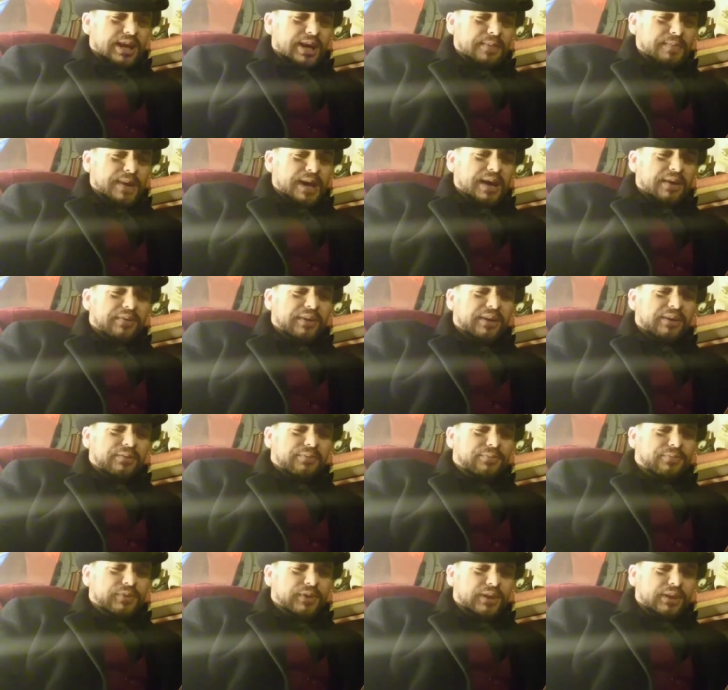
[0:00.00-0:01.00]
I'm having a
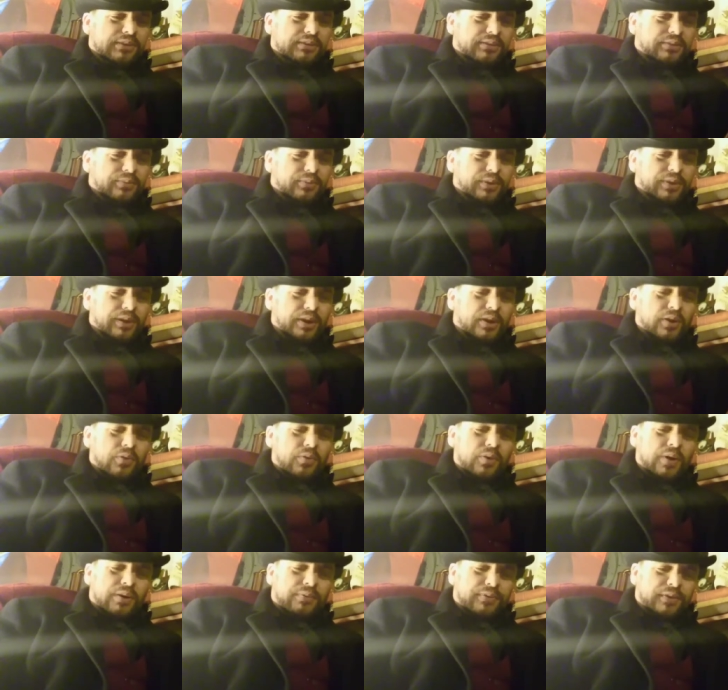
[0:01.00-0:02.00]
feast with a
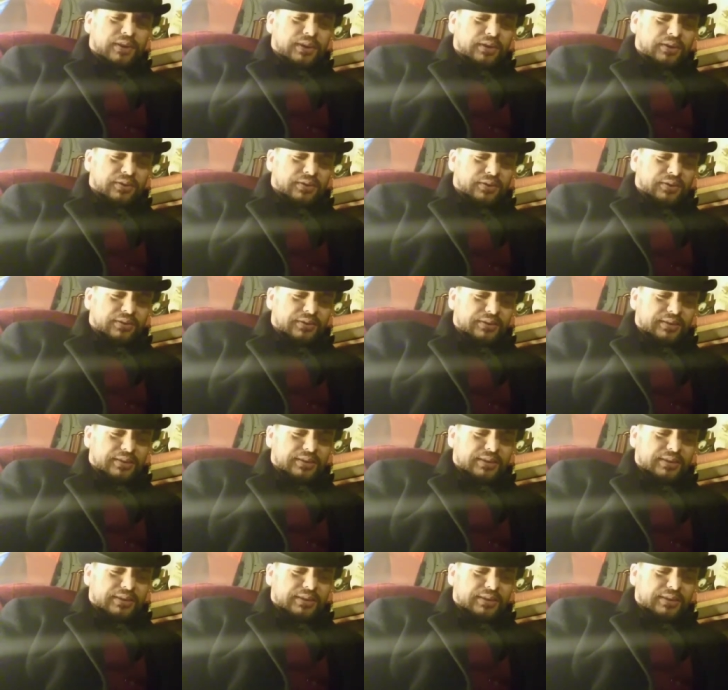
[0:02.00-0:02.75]
Gruffalo.